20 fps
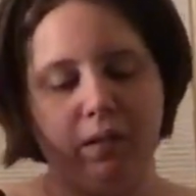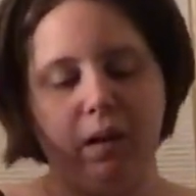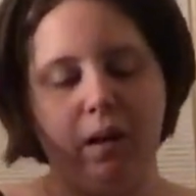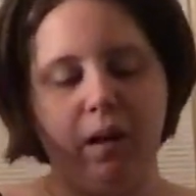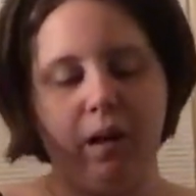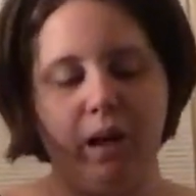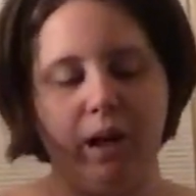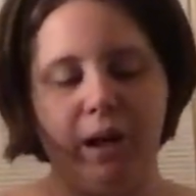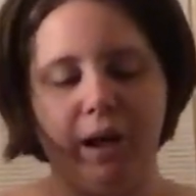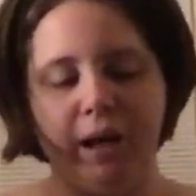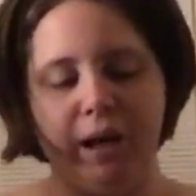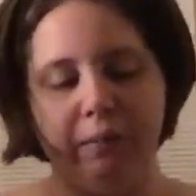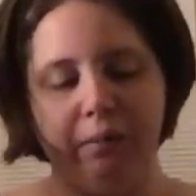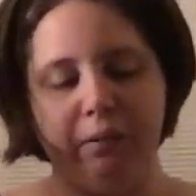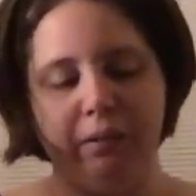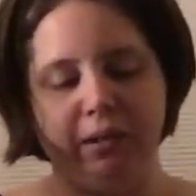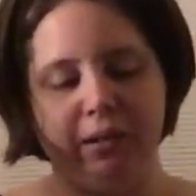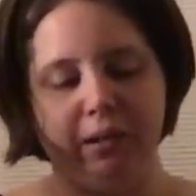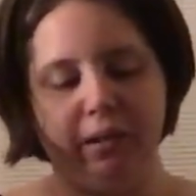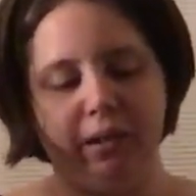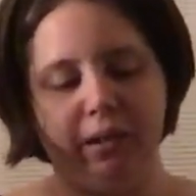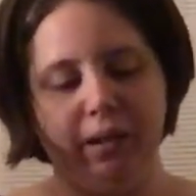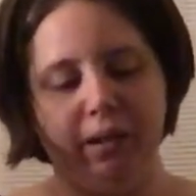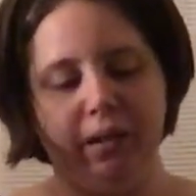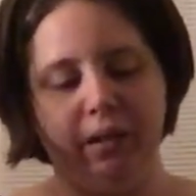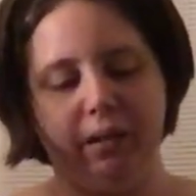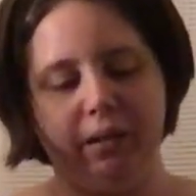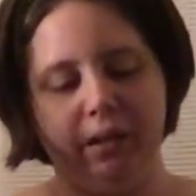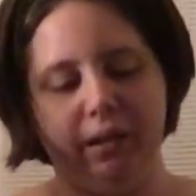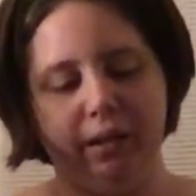I put
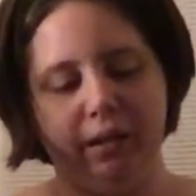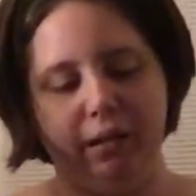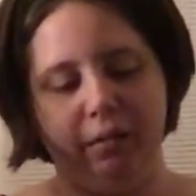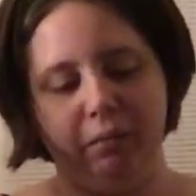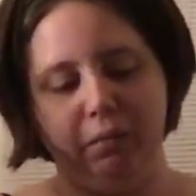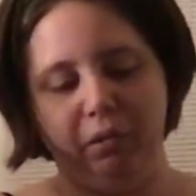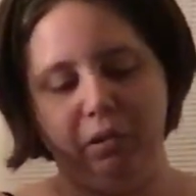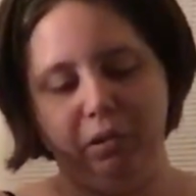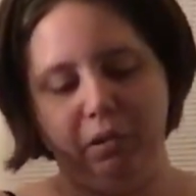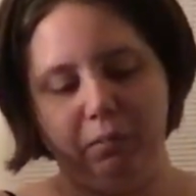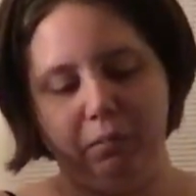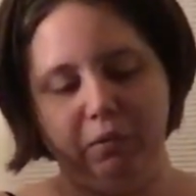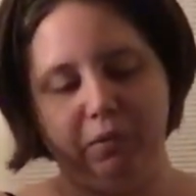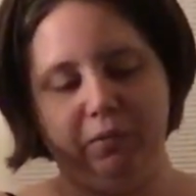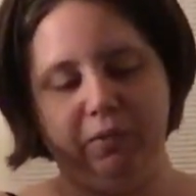in here pull-ups